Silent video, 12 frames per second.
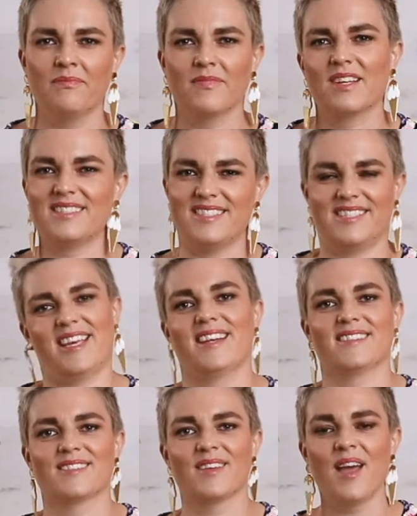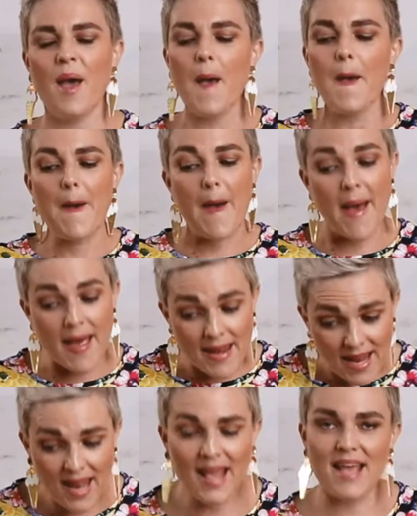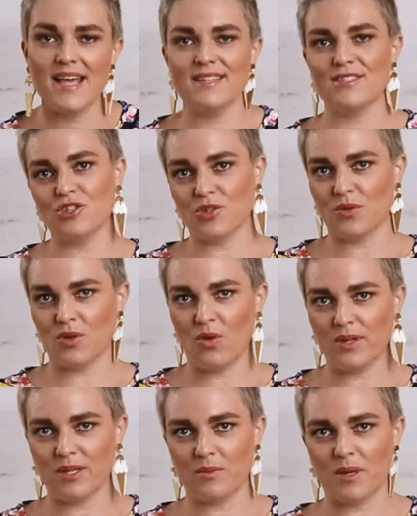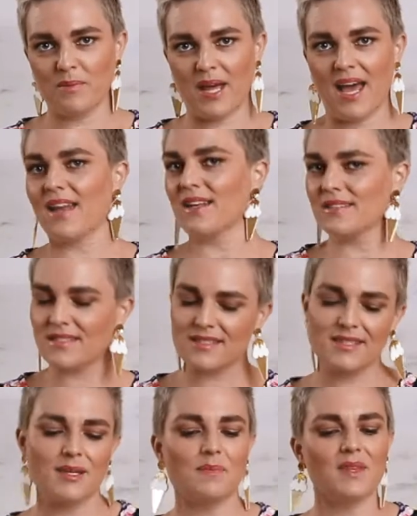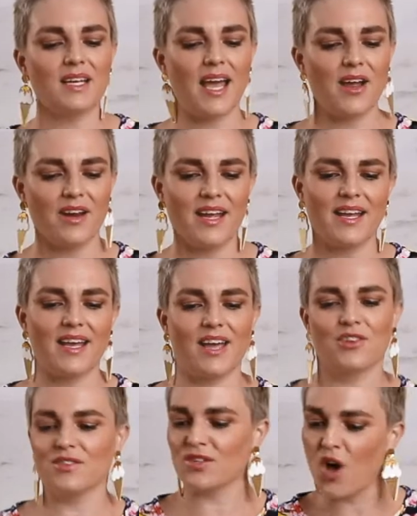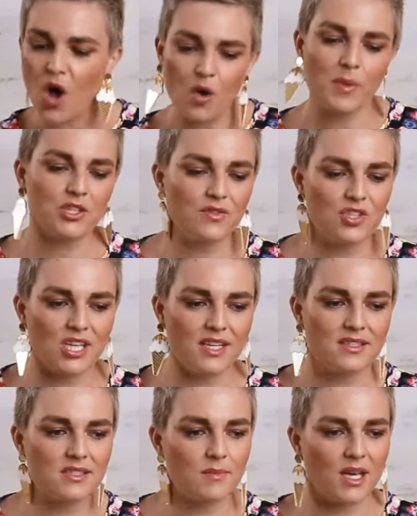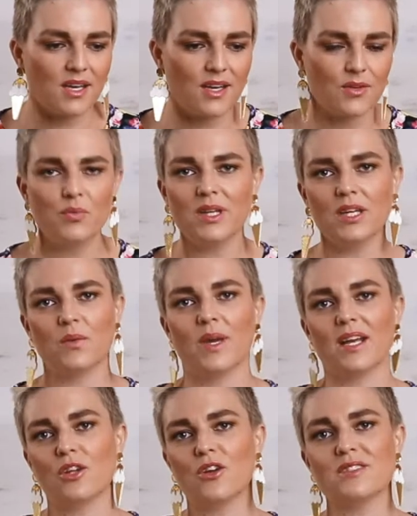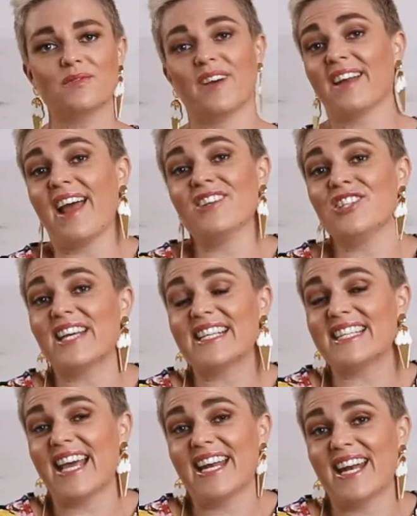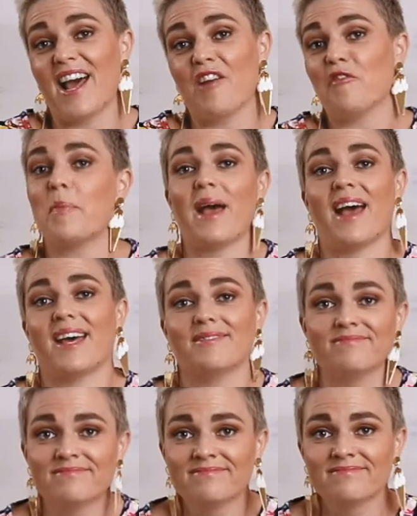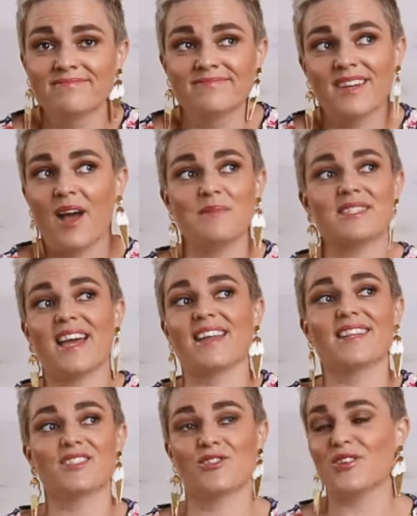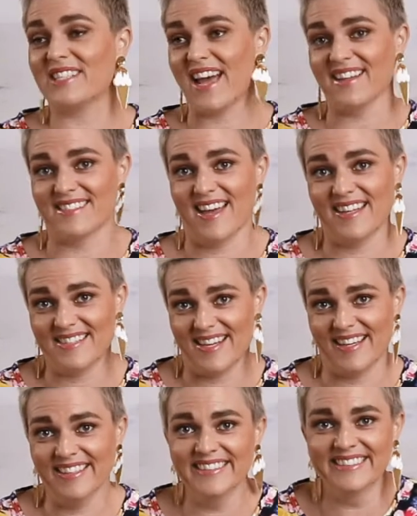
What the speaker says: Because it does. Unless you do it all in one pan and skip the layering and use a whole bunch of cheats to make it really quick, loads of fun, and you get to eat it out of a pan. I'm saying there's no downsides here.